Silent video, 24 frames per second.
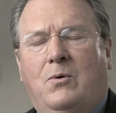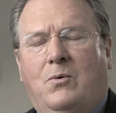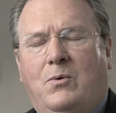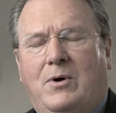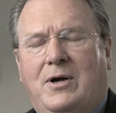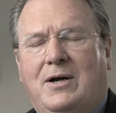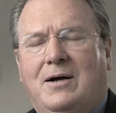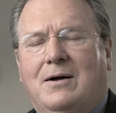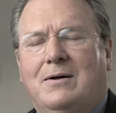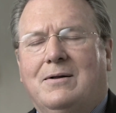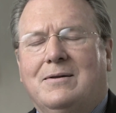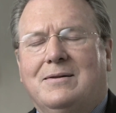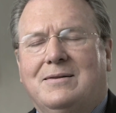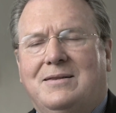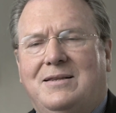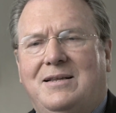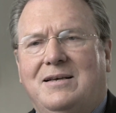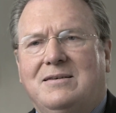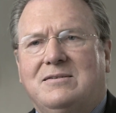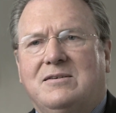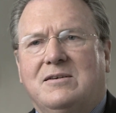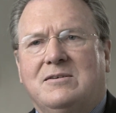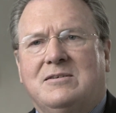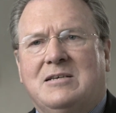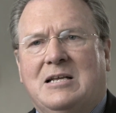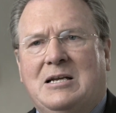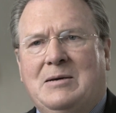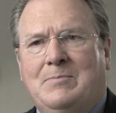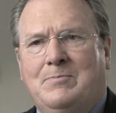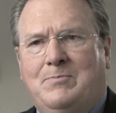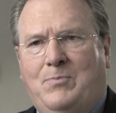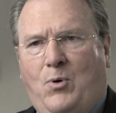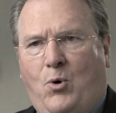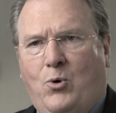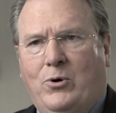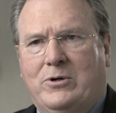Well, this is an
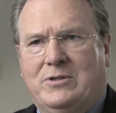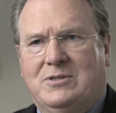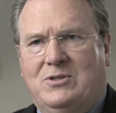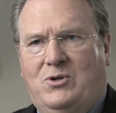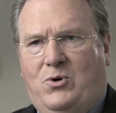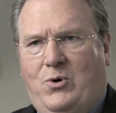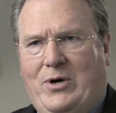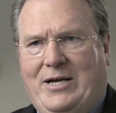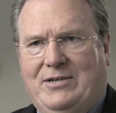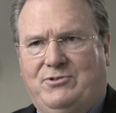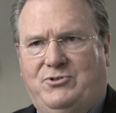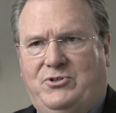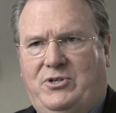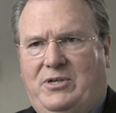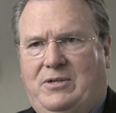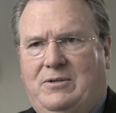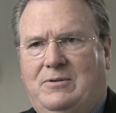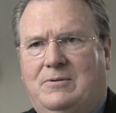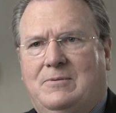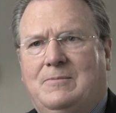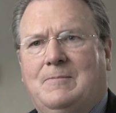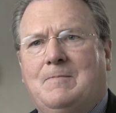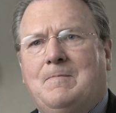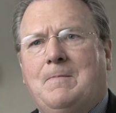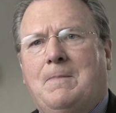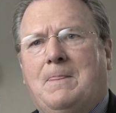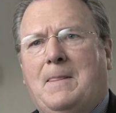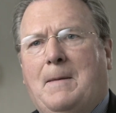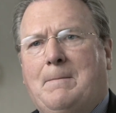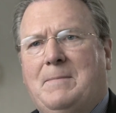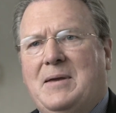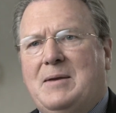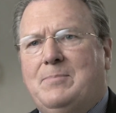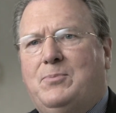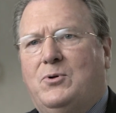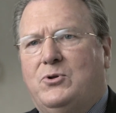important question.
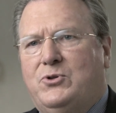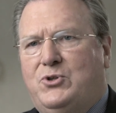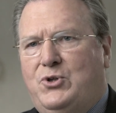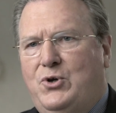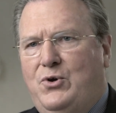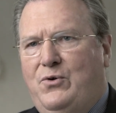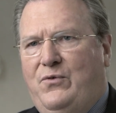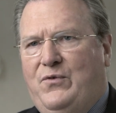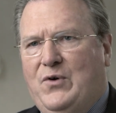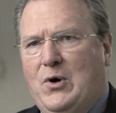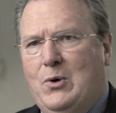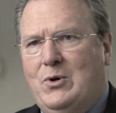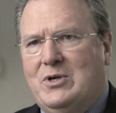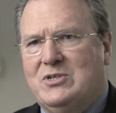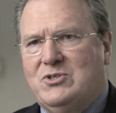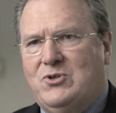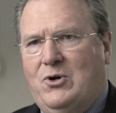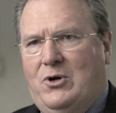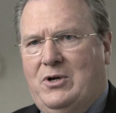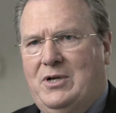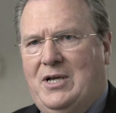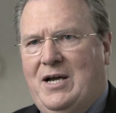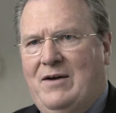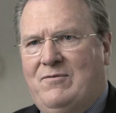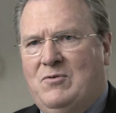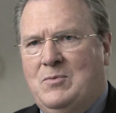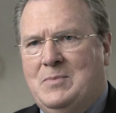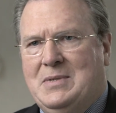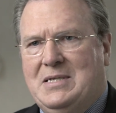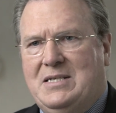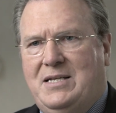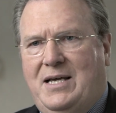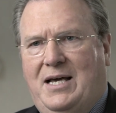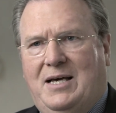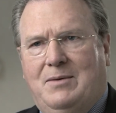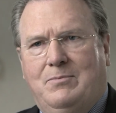People do focus on
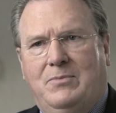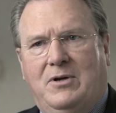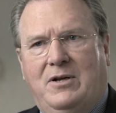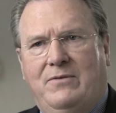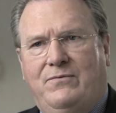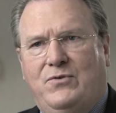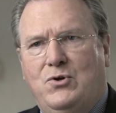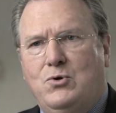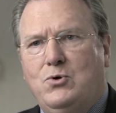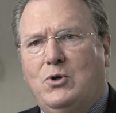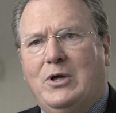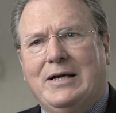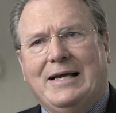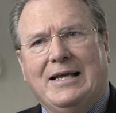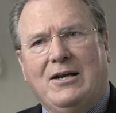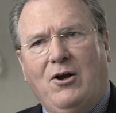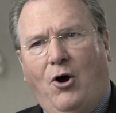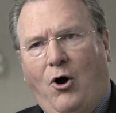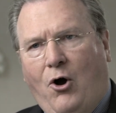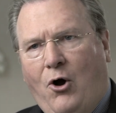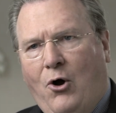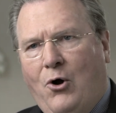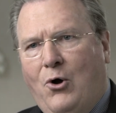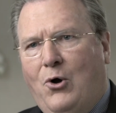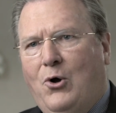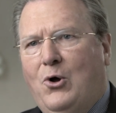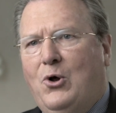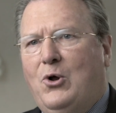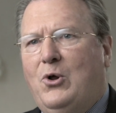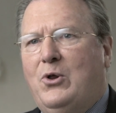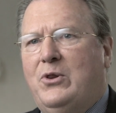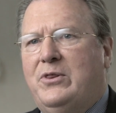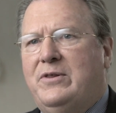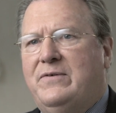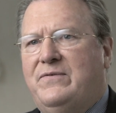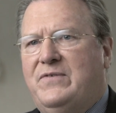government debt, but if you look at
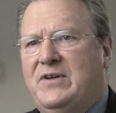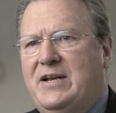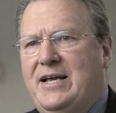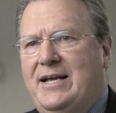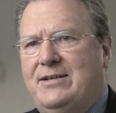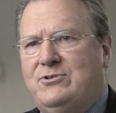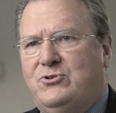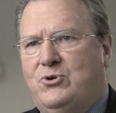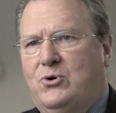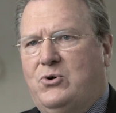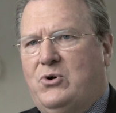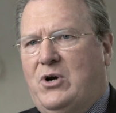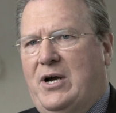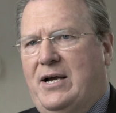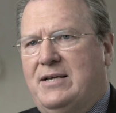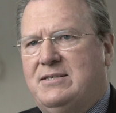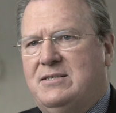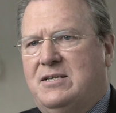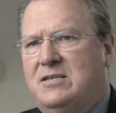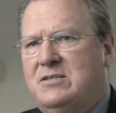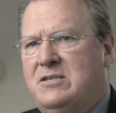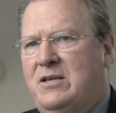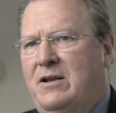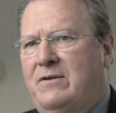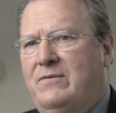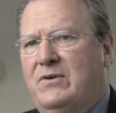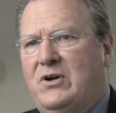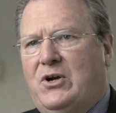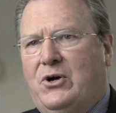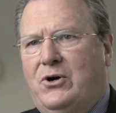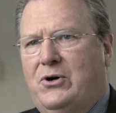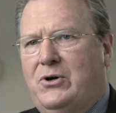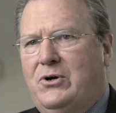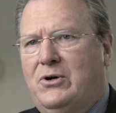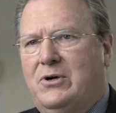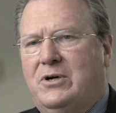all the financial crises that have
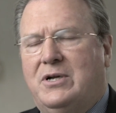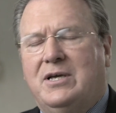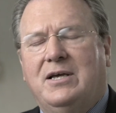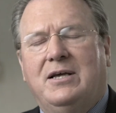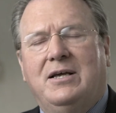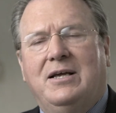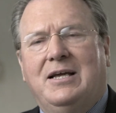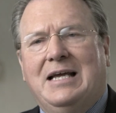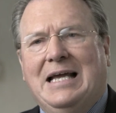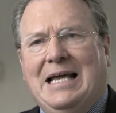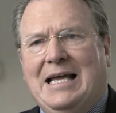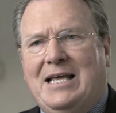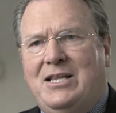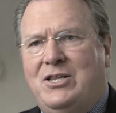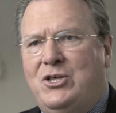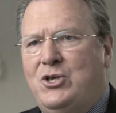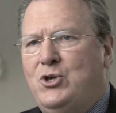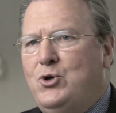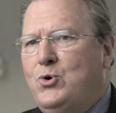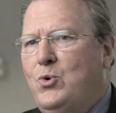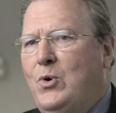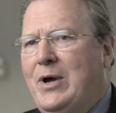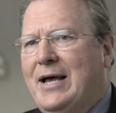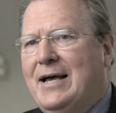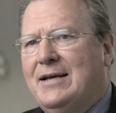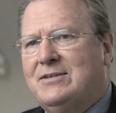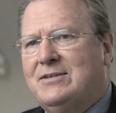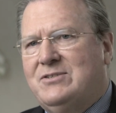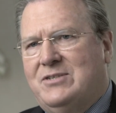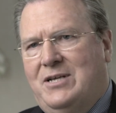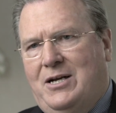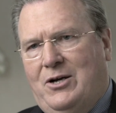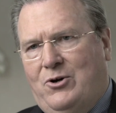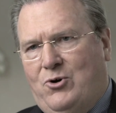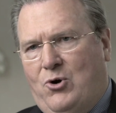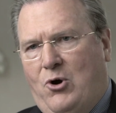occurred in the U.S.
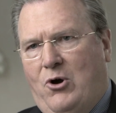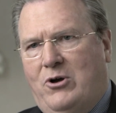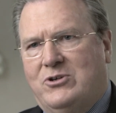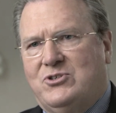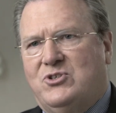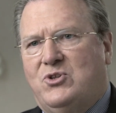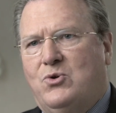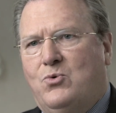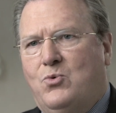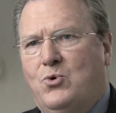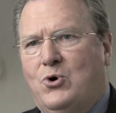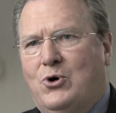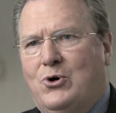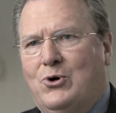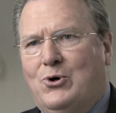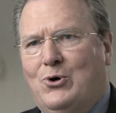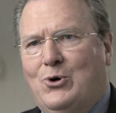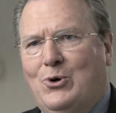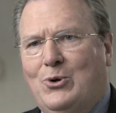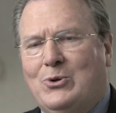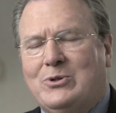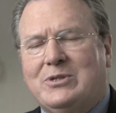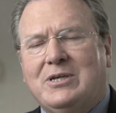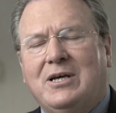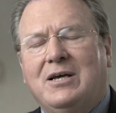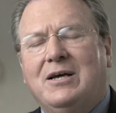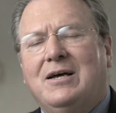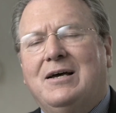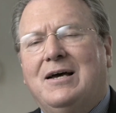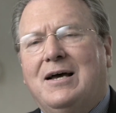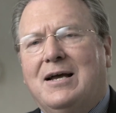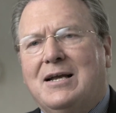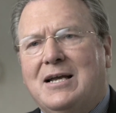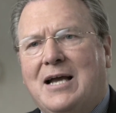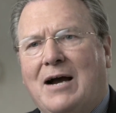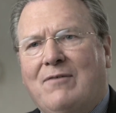and across the world,
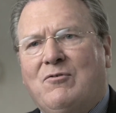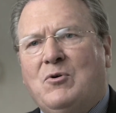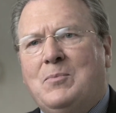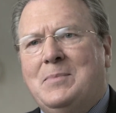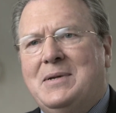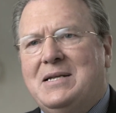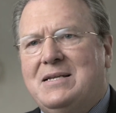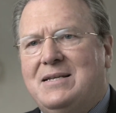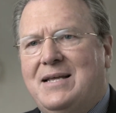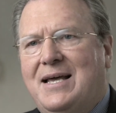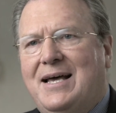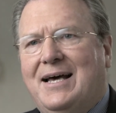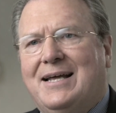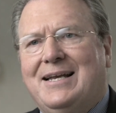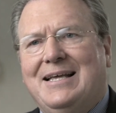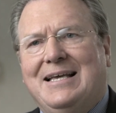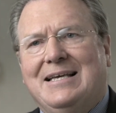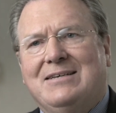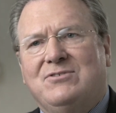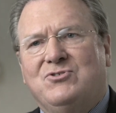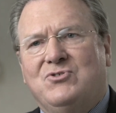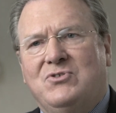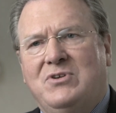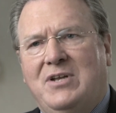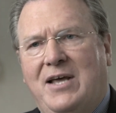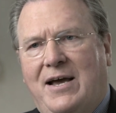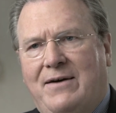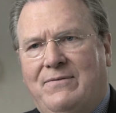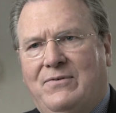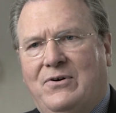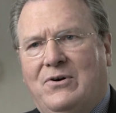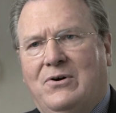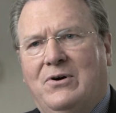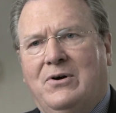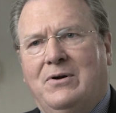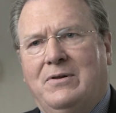government debt is
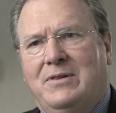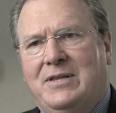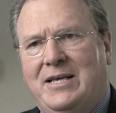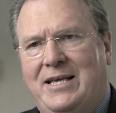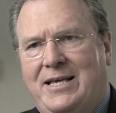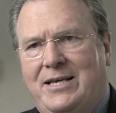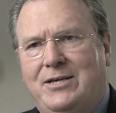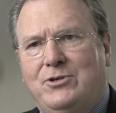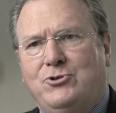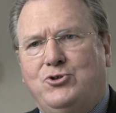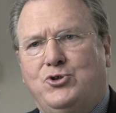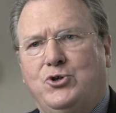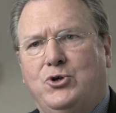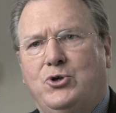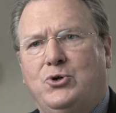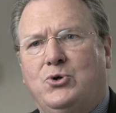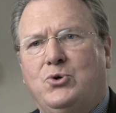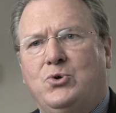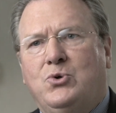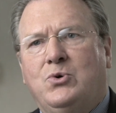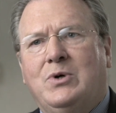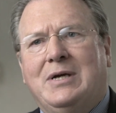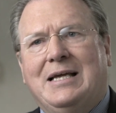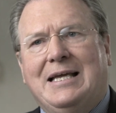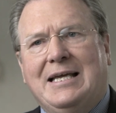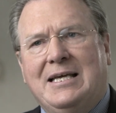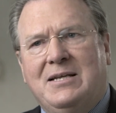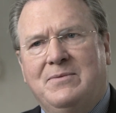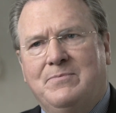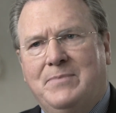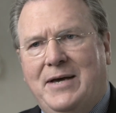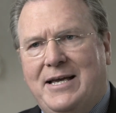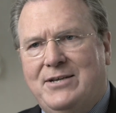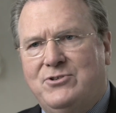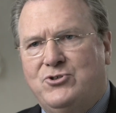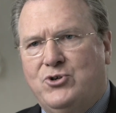never the issue in
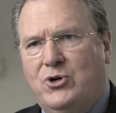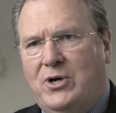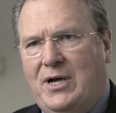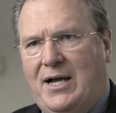major